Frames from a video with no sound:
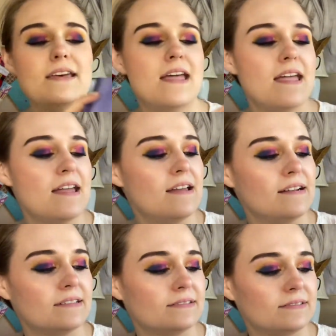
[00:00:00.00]

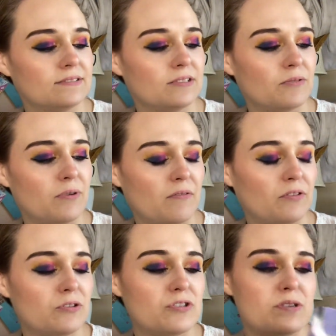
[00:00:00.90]
and
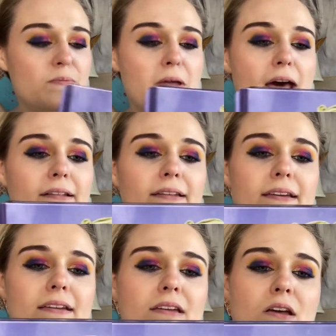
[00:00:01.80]
Revolution
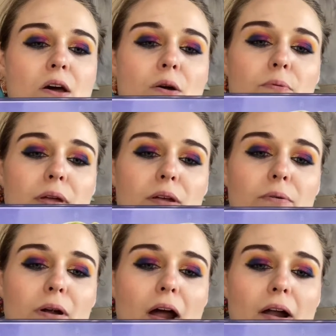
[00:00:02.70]
palette. We
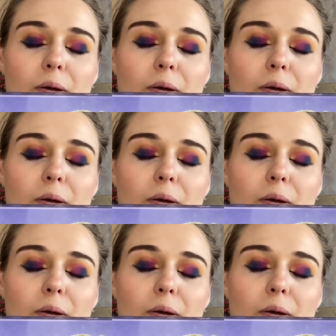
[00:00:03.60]
were on a